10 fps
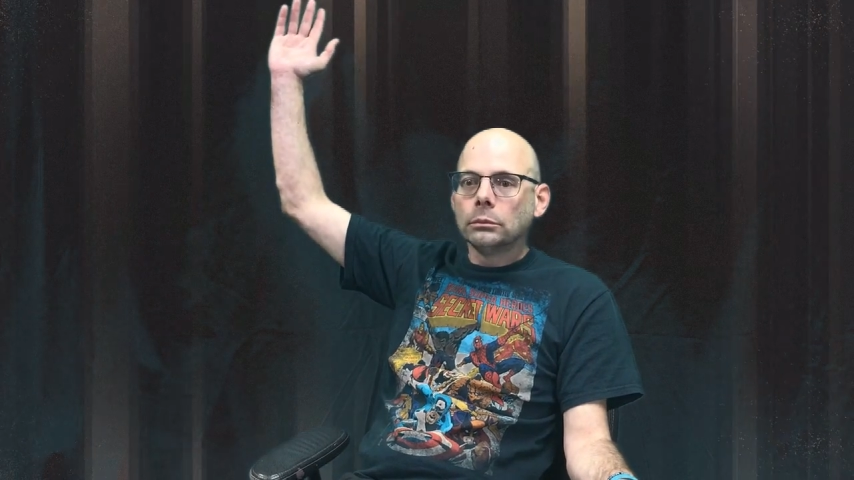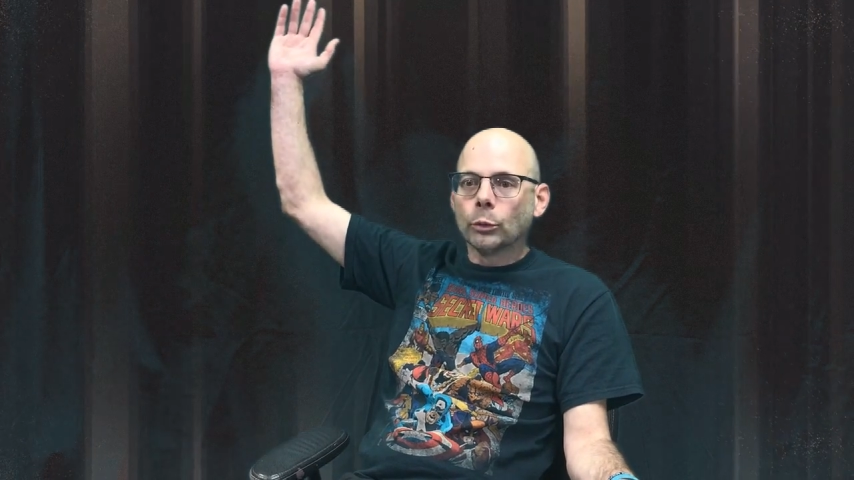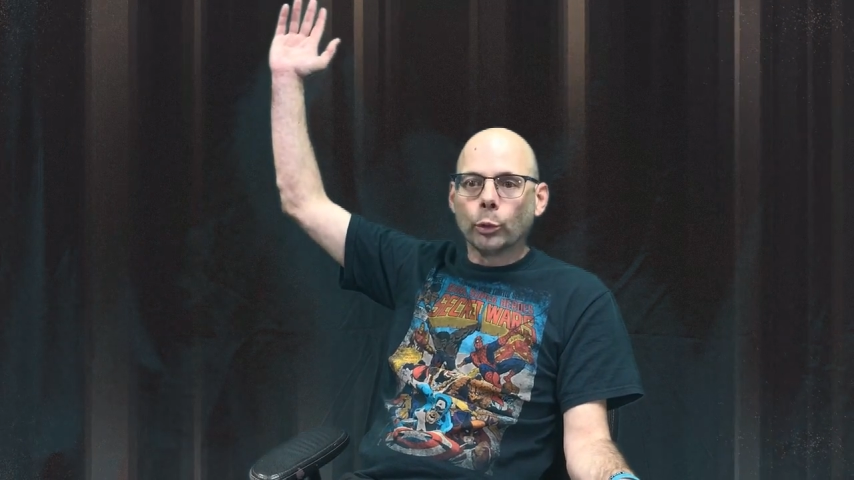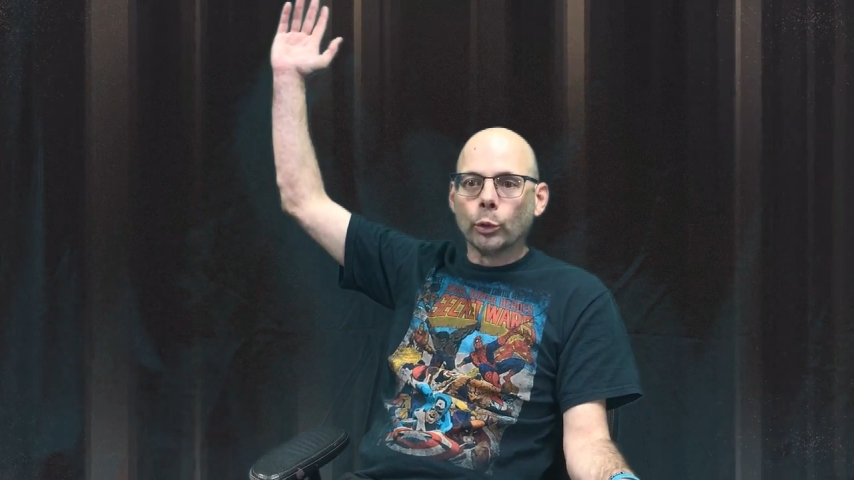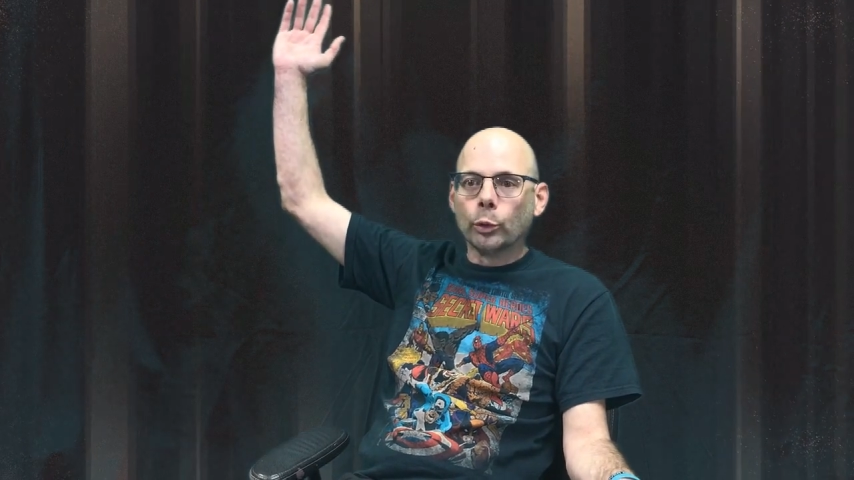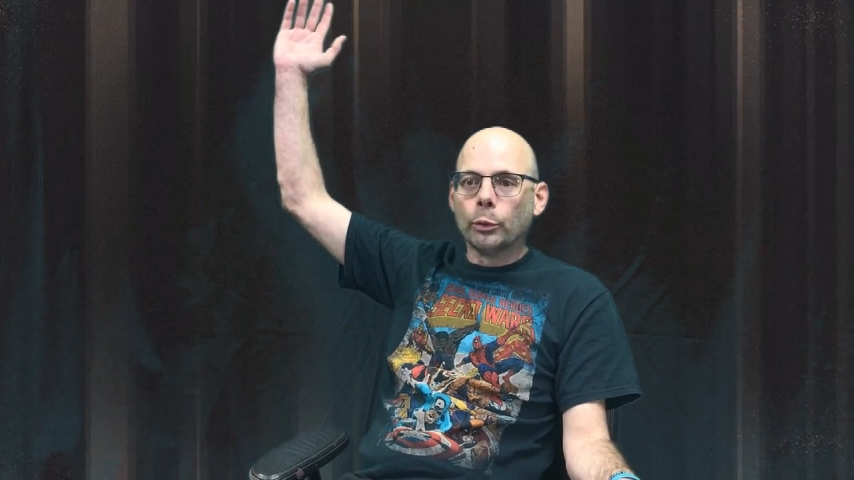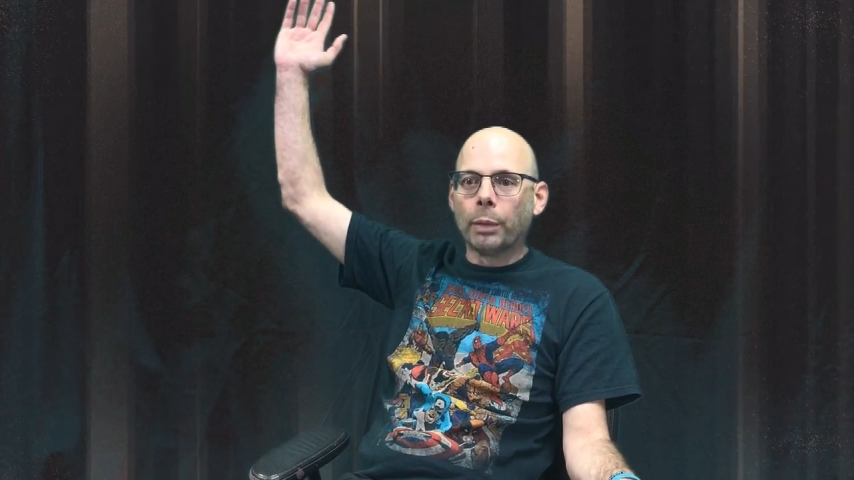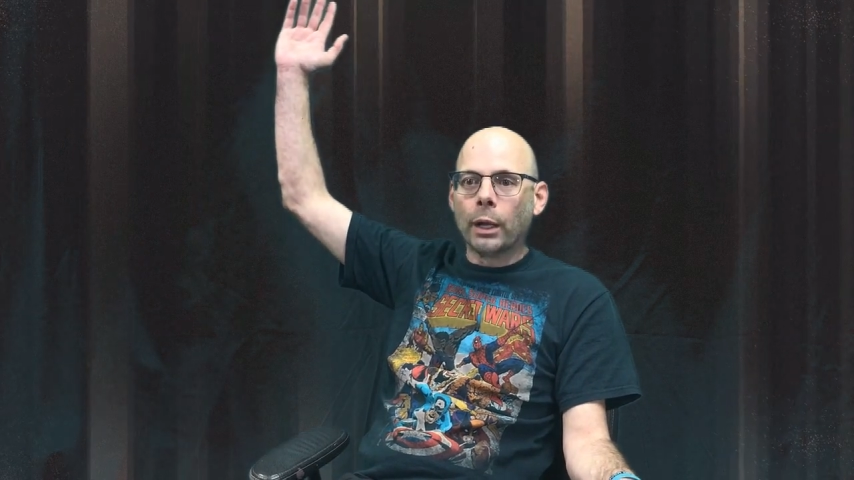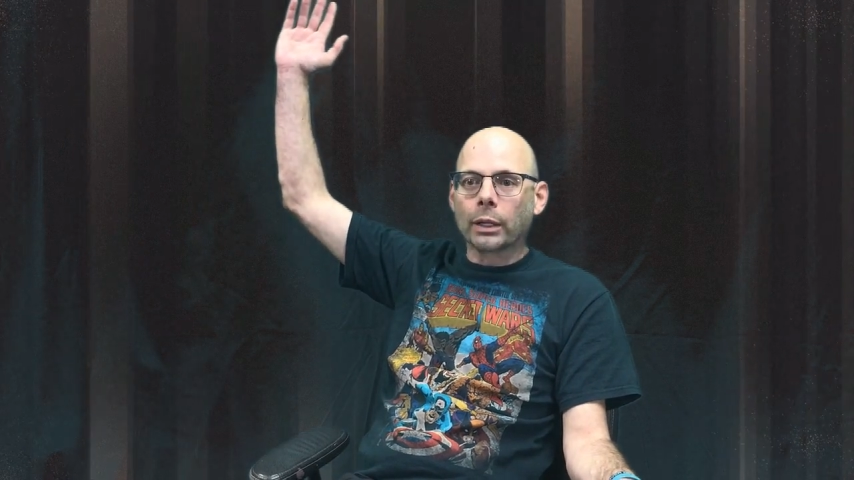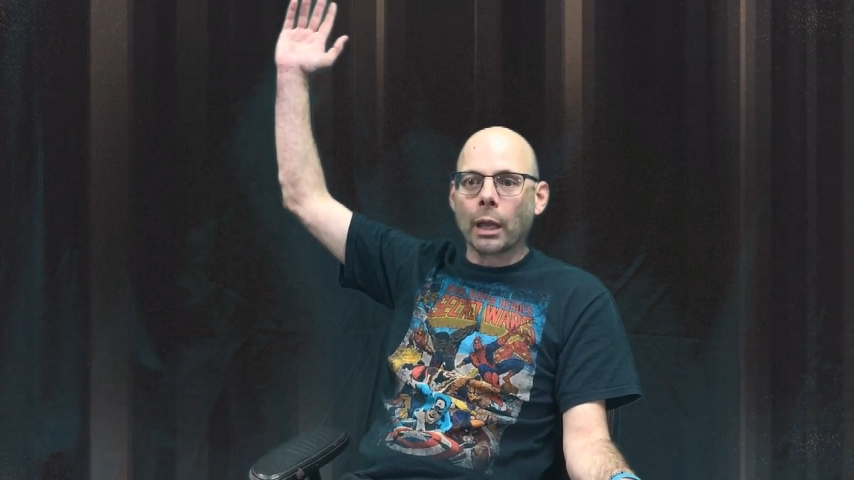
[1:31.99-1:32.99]
The rude
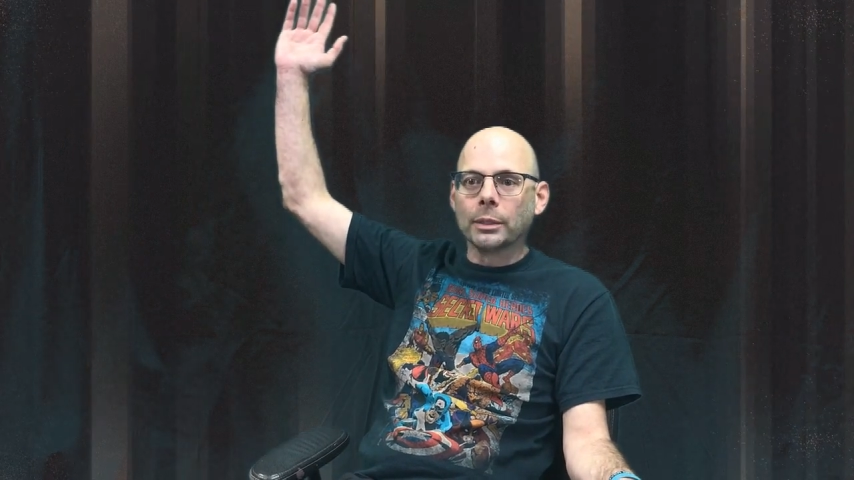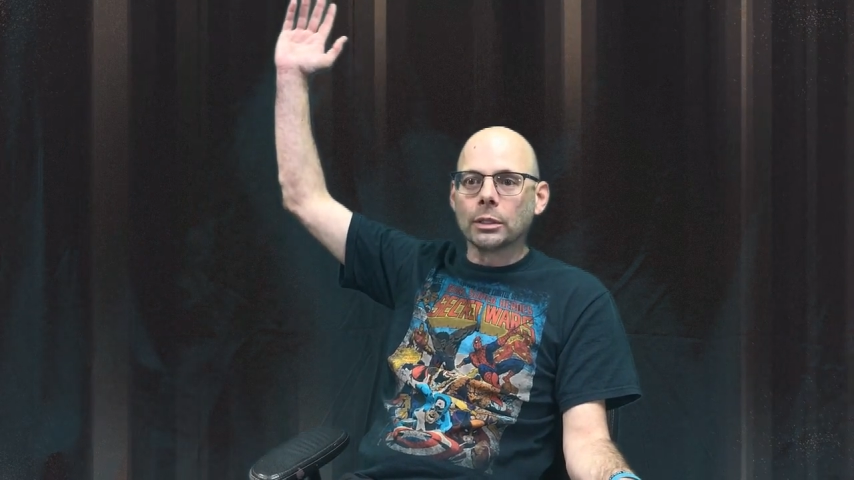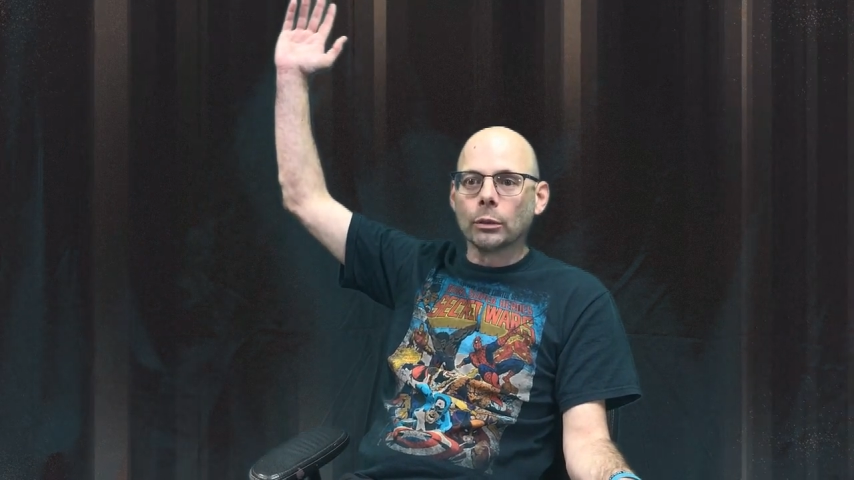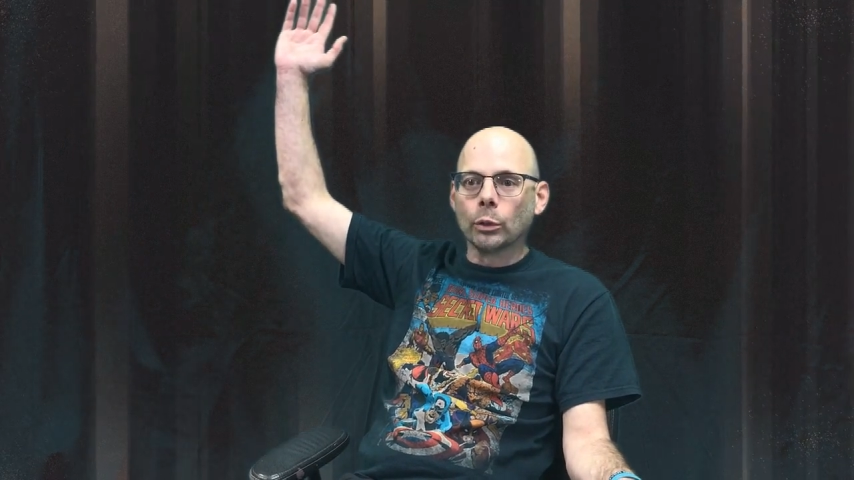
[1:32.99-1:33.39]
biochemist in the